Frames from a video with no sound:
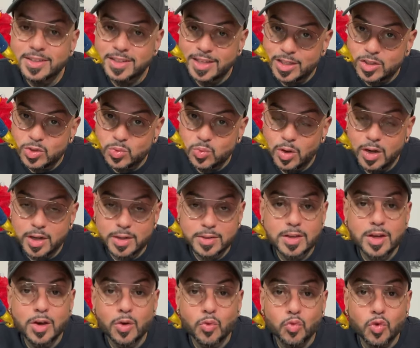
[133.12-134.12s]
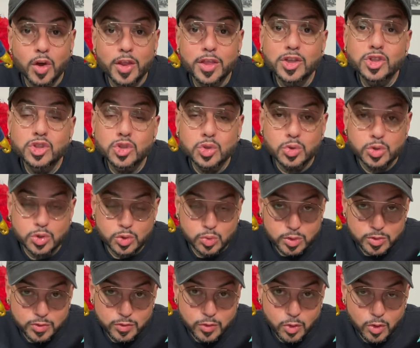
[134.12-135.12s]
guess what? Run the Jewels
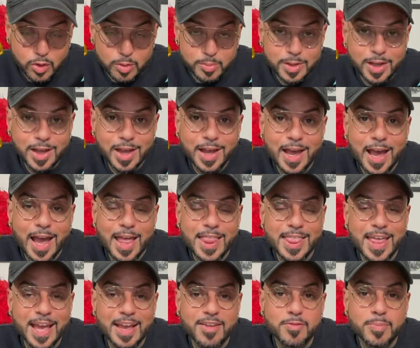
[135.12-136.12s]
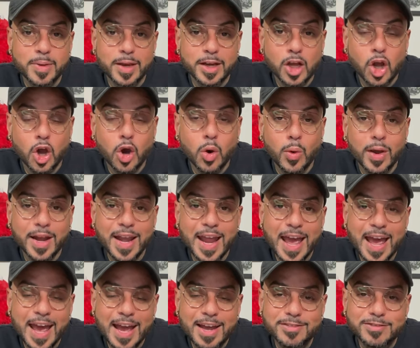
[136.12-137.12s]
was formed and they've been going
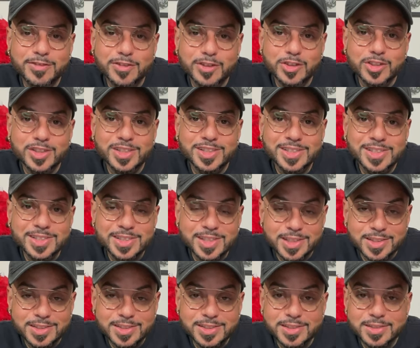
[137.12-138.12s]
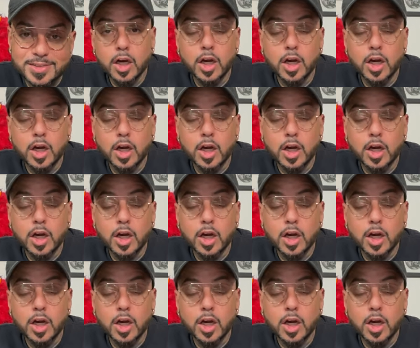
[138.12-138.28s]
ever since.